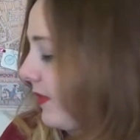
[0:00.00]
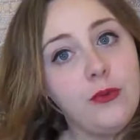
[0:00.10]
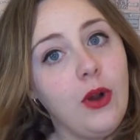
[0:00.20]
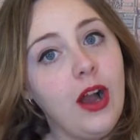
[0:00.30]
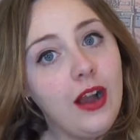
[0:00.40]

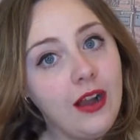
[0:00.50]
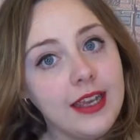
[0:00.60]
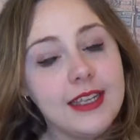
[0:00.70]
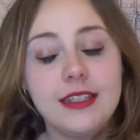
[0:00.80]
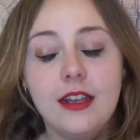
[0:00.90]
For
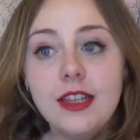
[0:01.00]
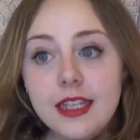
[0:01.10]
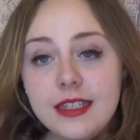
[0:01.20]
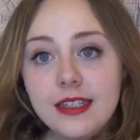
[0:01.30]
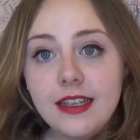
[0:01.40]
eyes, now
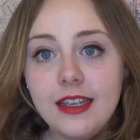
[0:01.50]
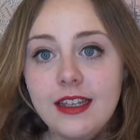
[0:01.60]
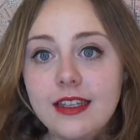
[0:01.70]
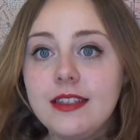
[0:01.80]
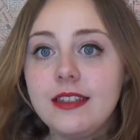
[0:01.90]
this
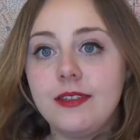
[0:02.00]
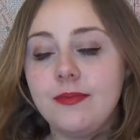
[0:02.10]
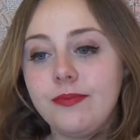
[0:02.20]
is